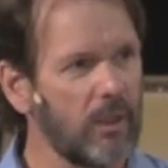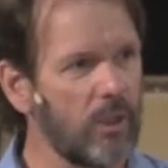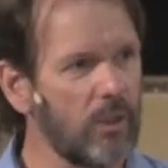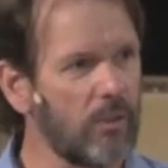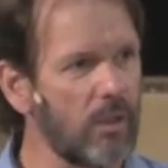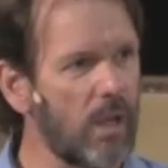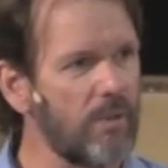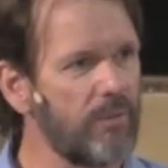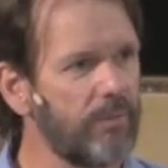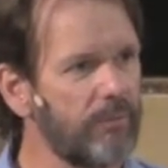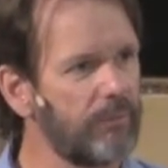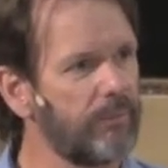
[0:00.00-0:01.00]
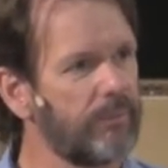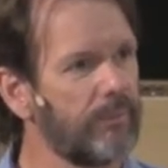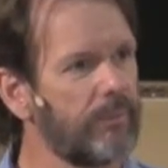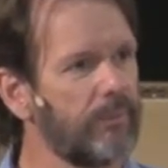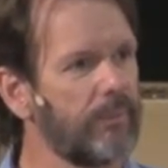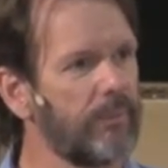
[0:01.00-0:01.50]
in your life,
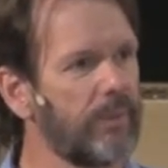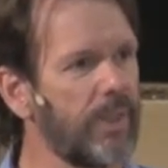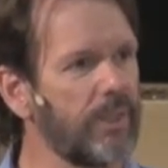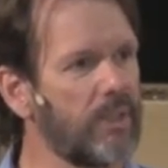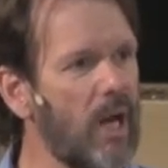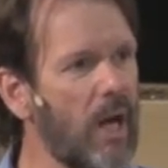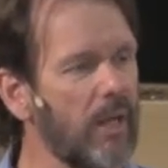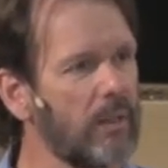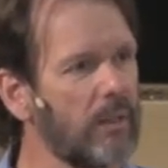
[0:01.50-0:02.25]
in God.